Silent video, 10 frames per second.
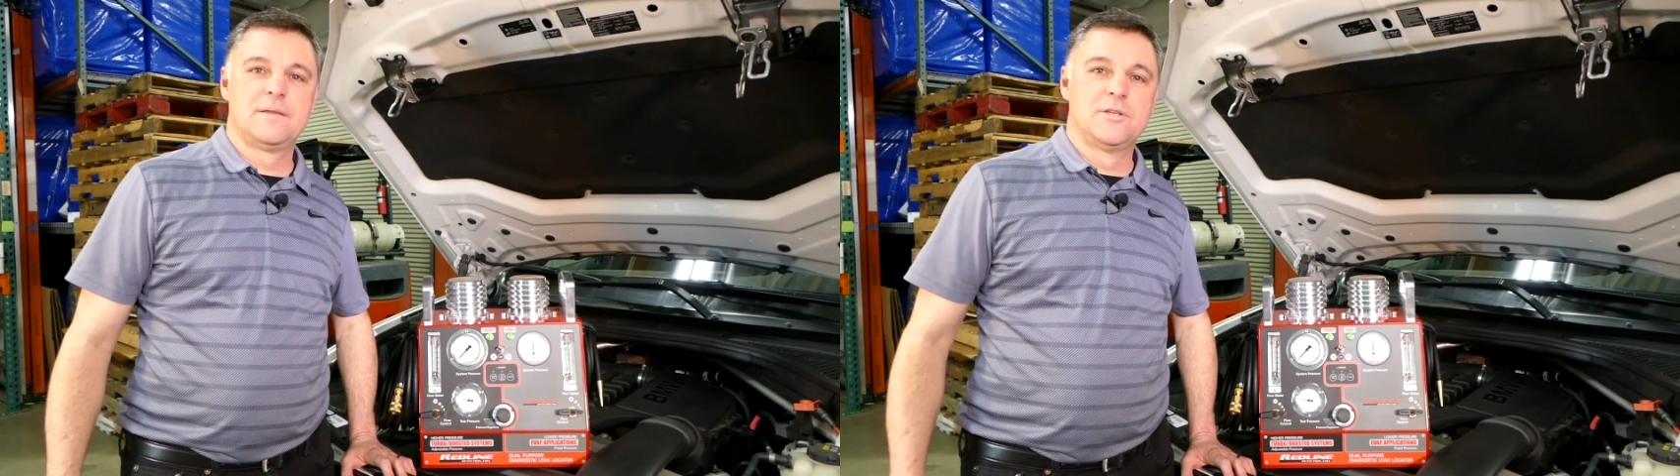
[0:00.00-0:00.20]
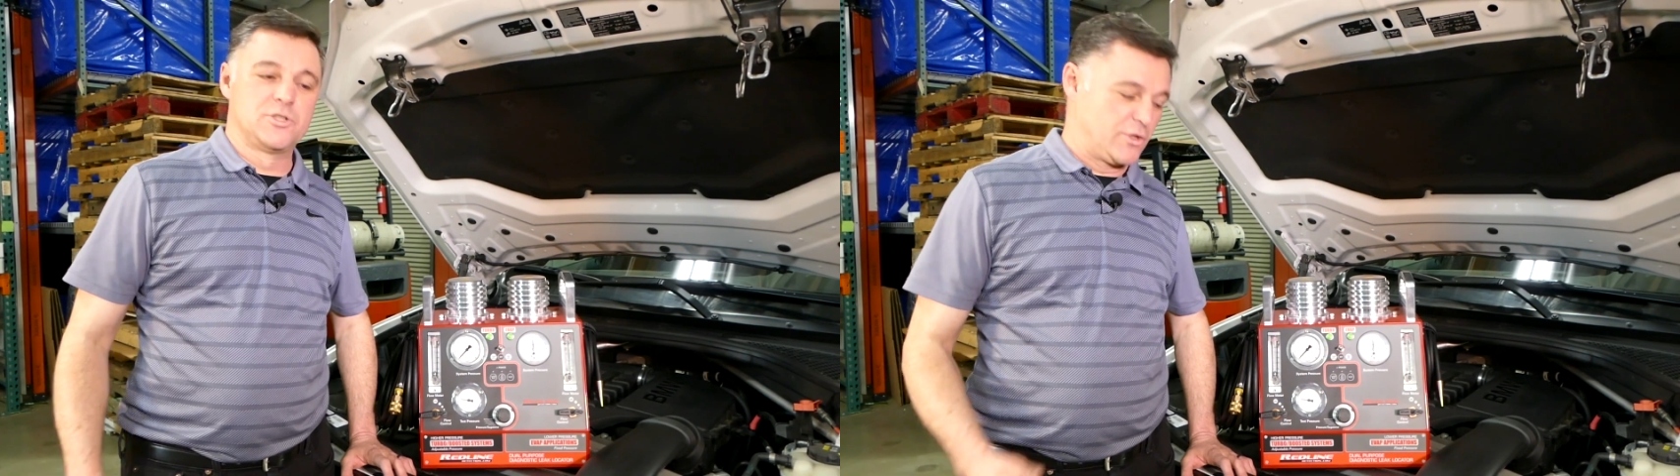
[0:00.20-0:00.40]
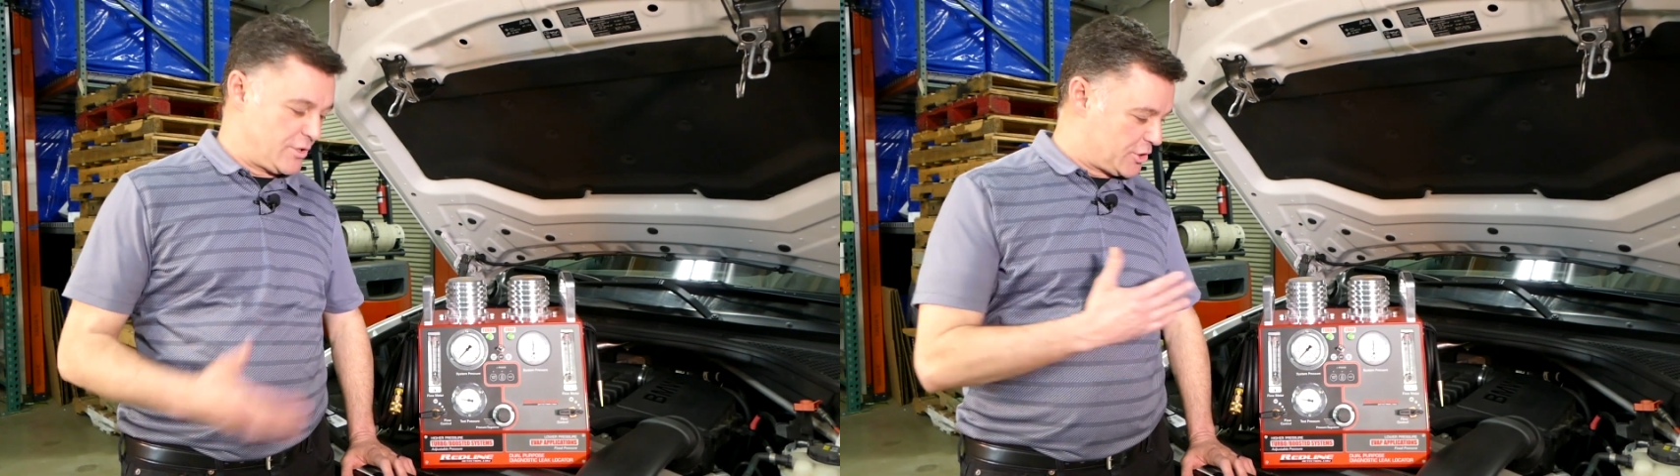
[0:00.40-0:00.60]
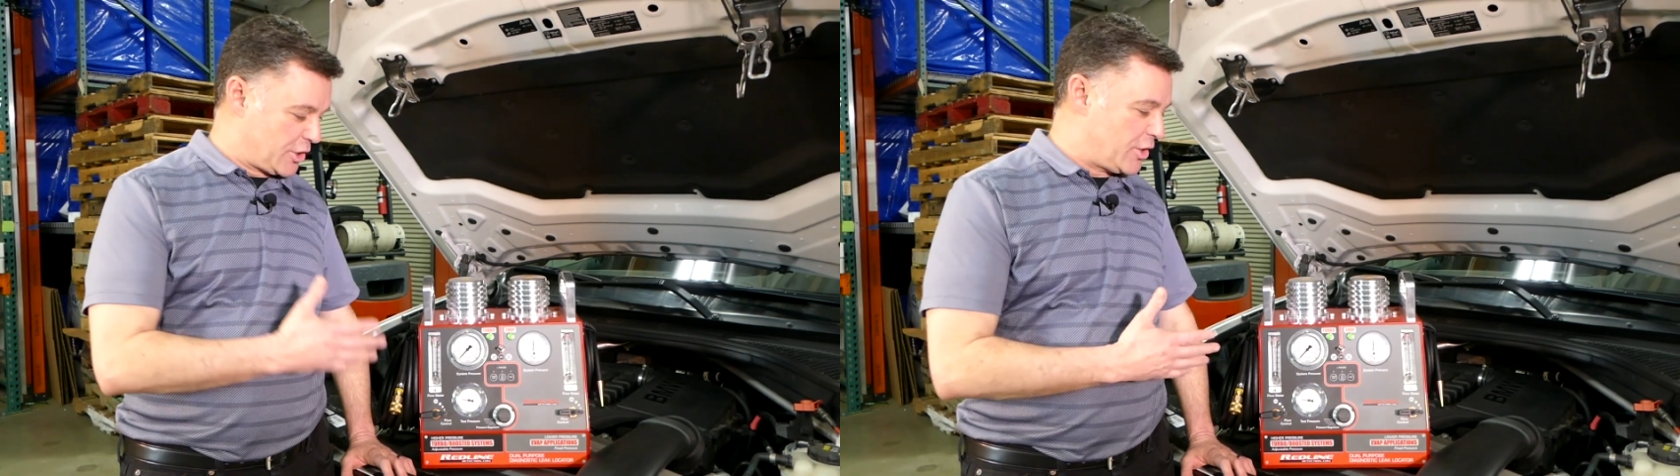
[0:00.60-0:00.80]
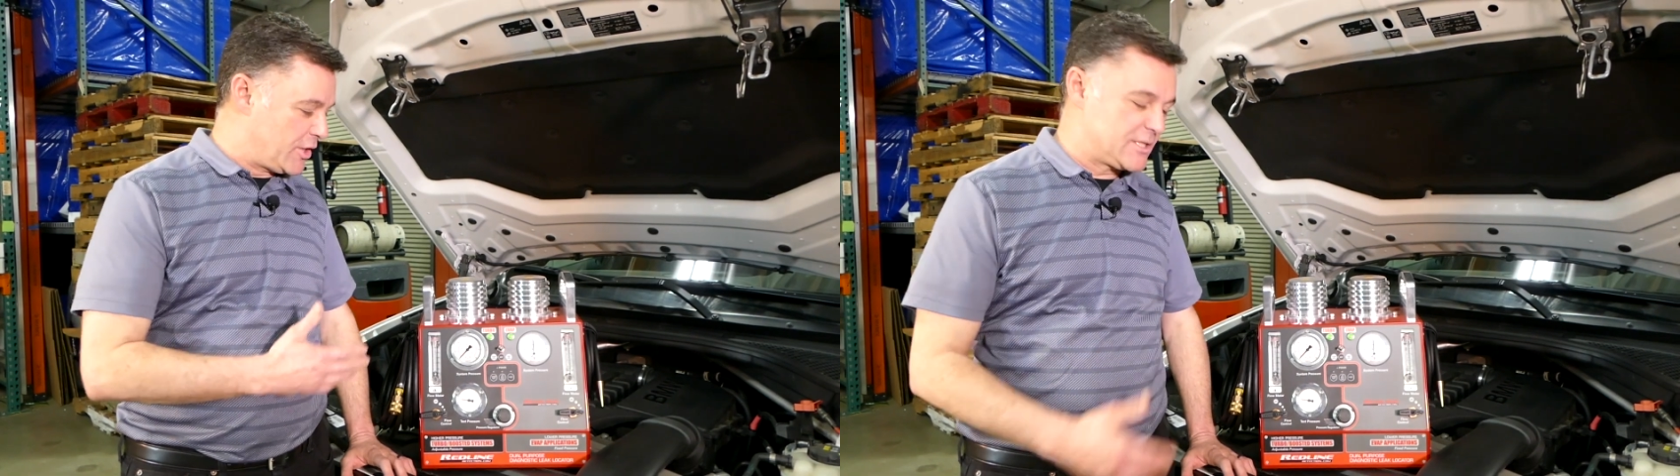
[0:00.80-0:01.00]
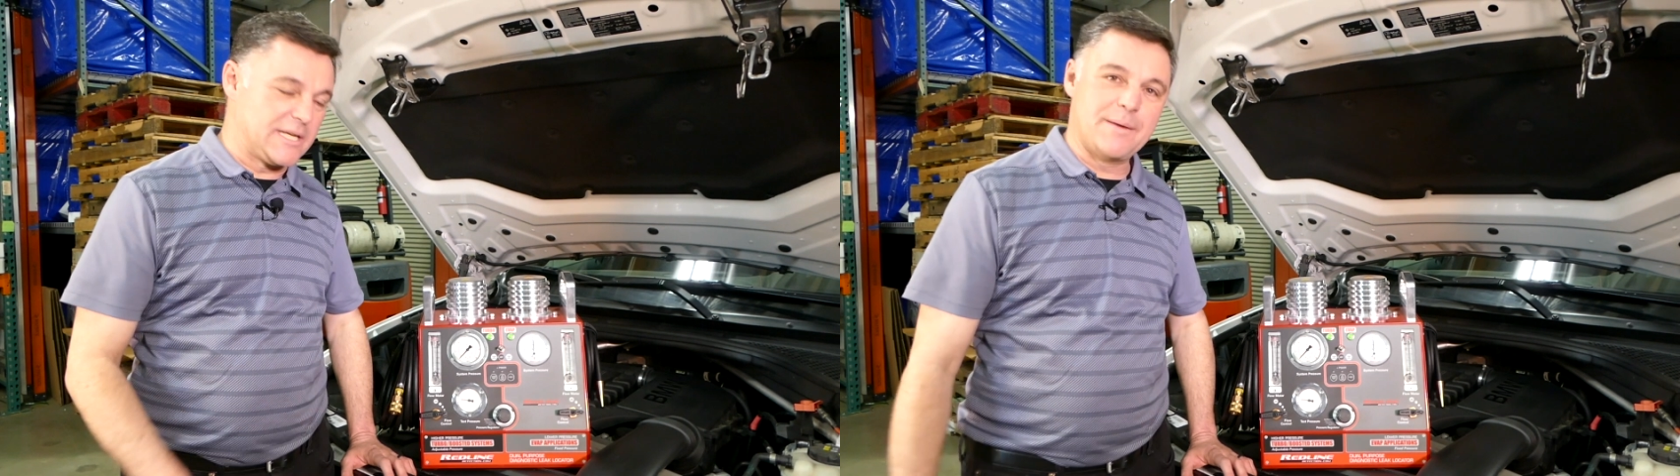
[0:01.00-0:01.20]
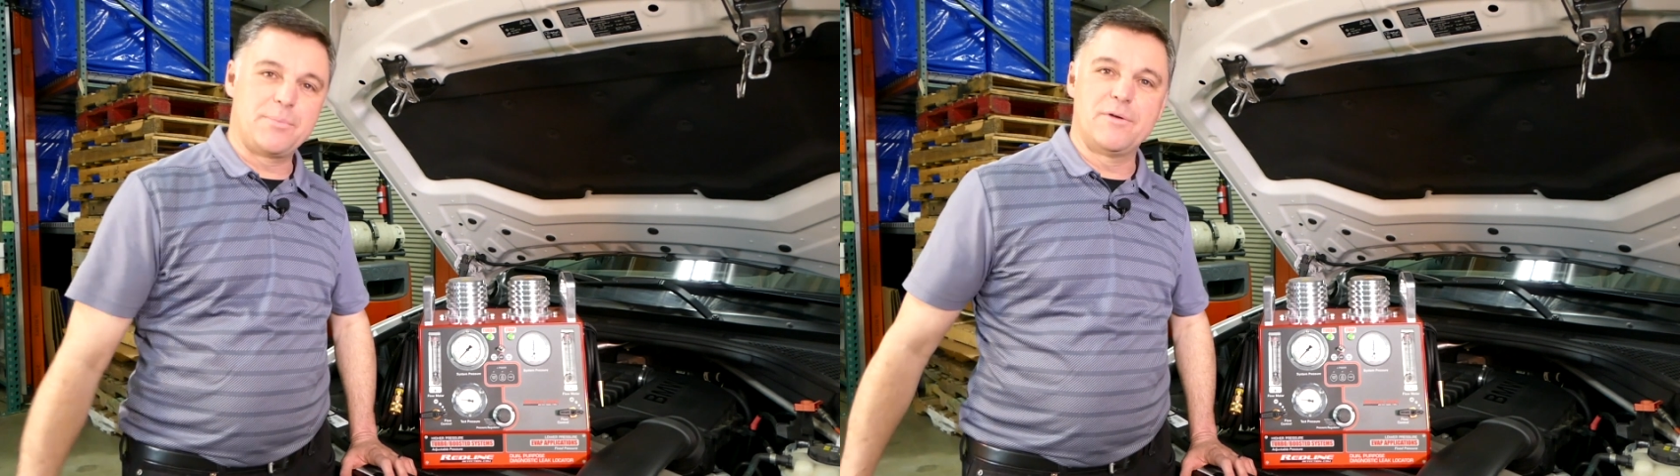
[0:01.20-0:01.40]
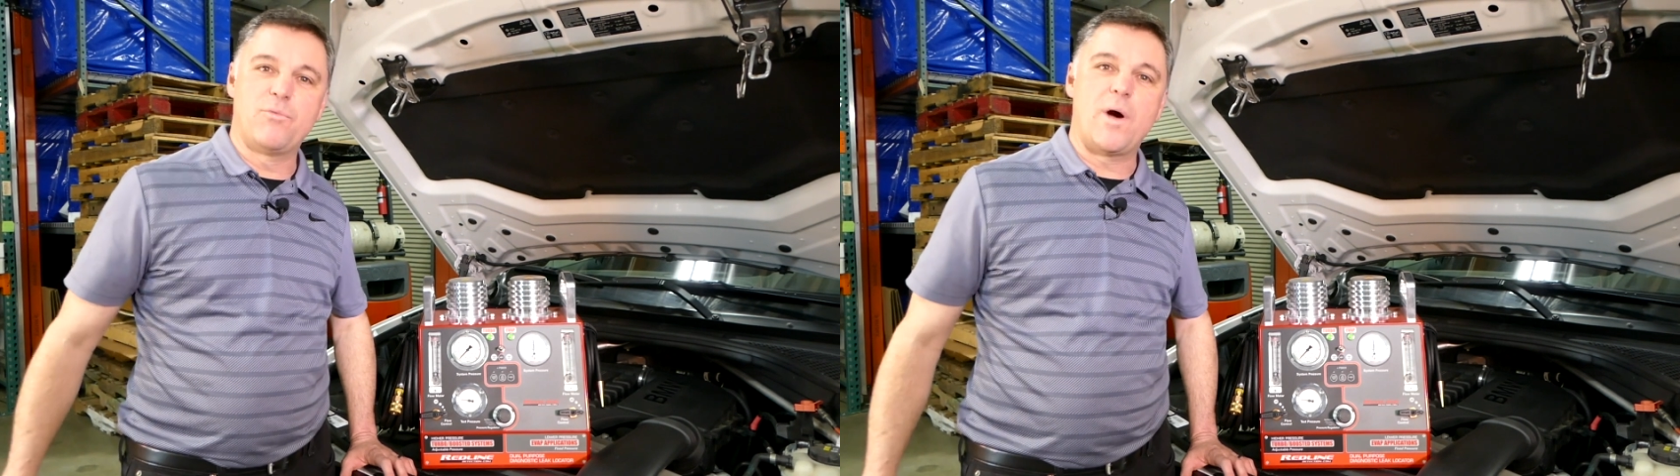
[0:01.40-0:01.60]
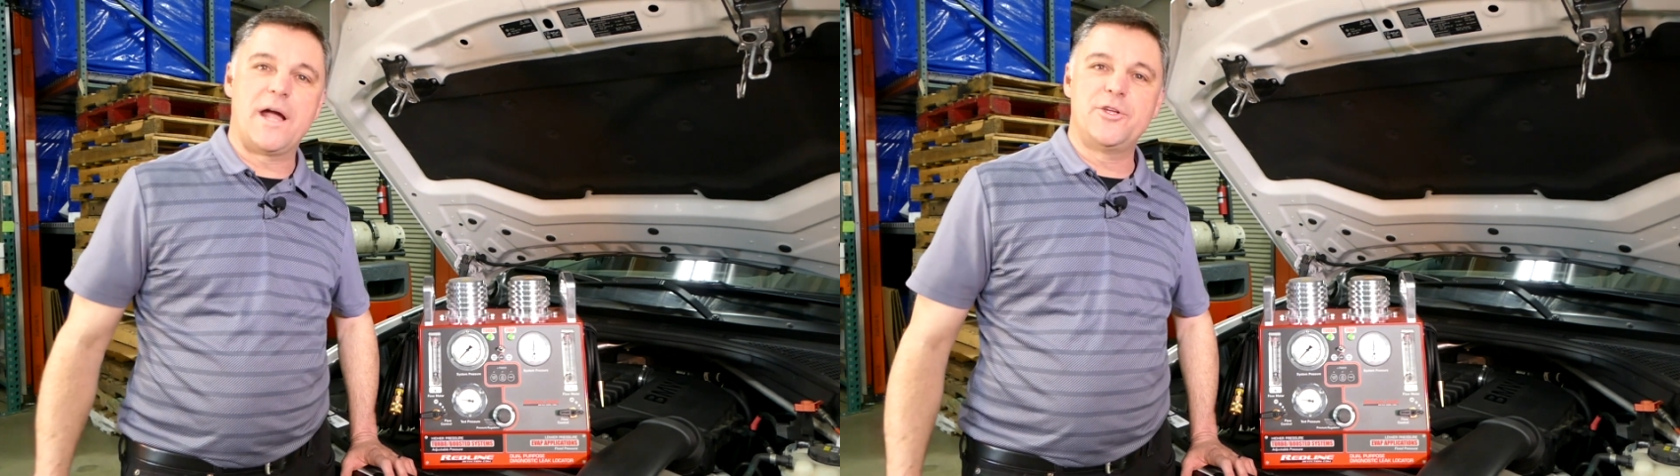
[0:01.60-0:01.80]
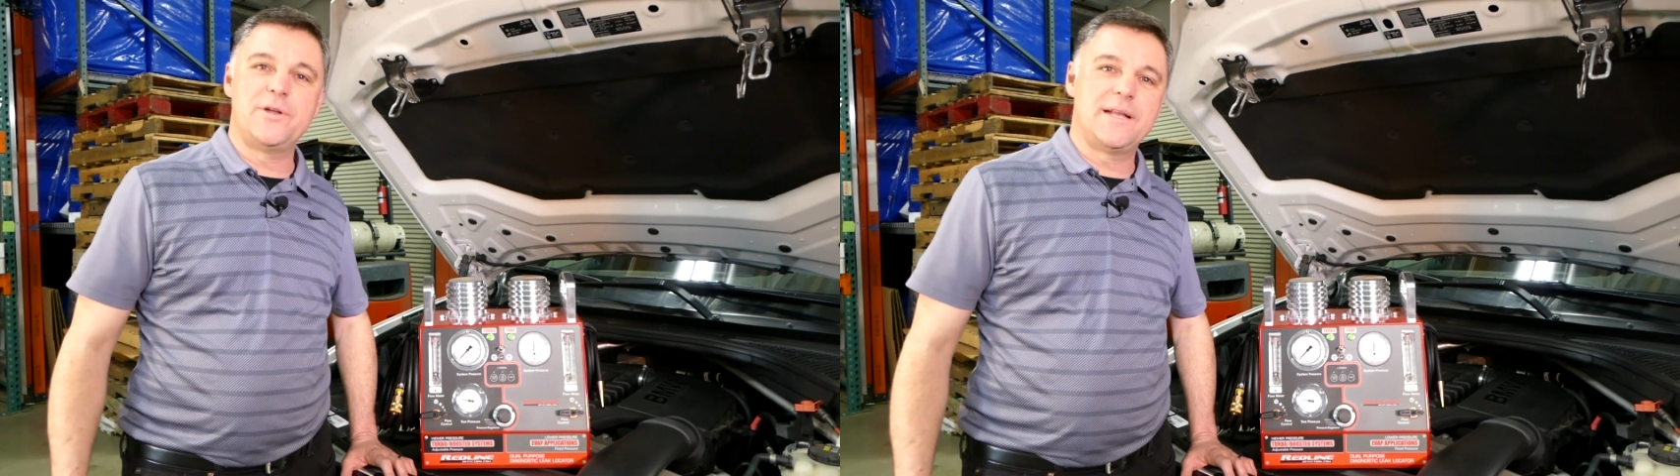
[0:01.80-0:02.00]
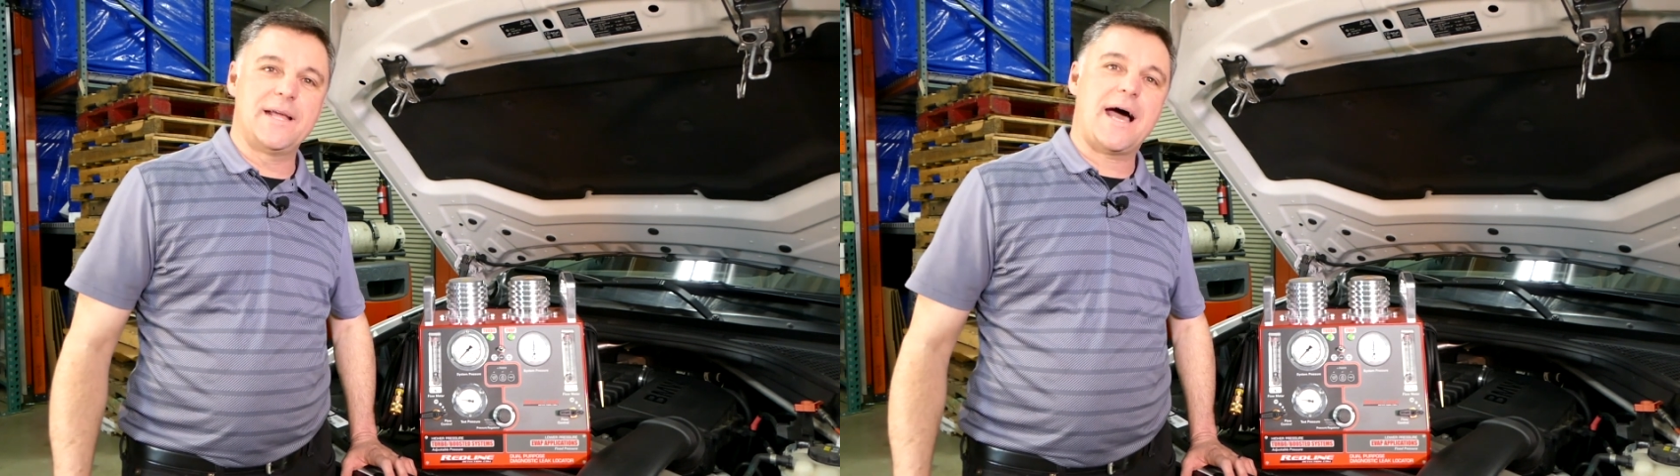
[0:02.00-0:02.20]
So there's a good example of why you need a